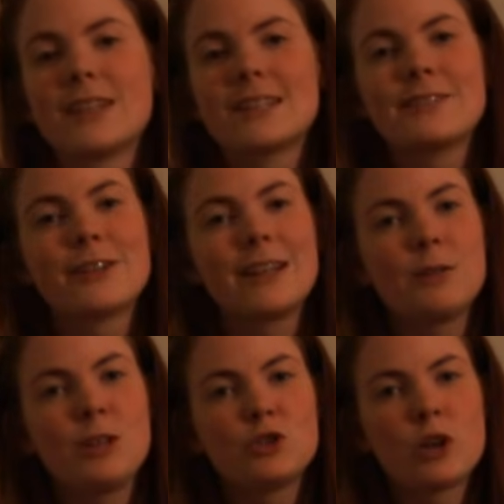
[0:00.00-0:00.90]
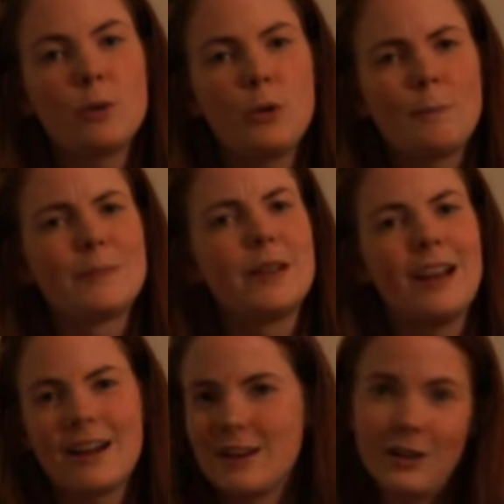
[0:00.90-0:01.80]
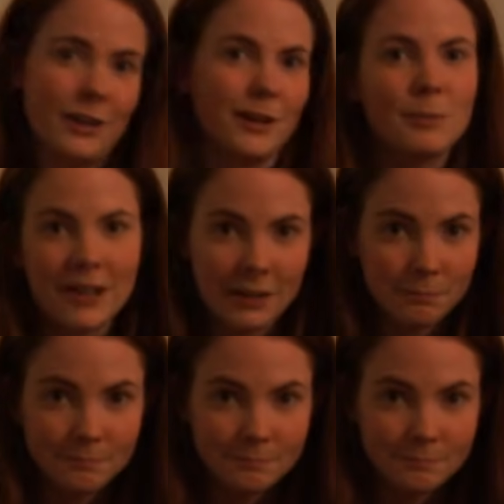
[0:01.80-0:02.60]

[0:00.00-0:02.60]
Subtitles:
Still going to get me in trouble, not going to hurt anybody.